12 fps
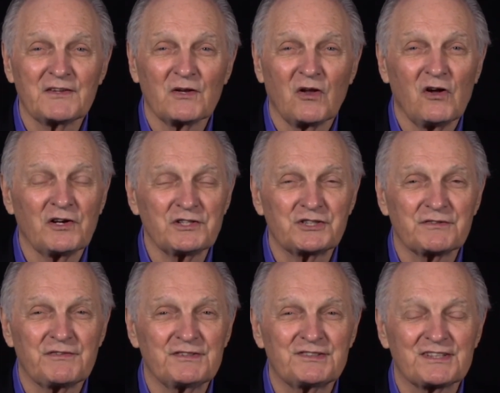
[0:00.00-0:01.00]
the launch
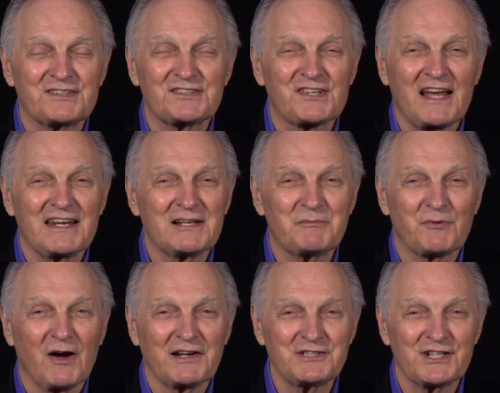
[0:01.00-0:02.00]
of this exciting
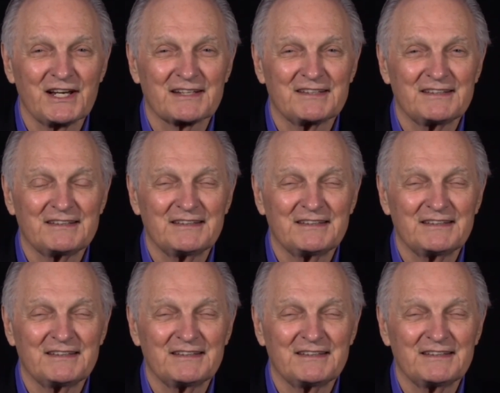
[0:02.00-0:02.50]
project.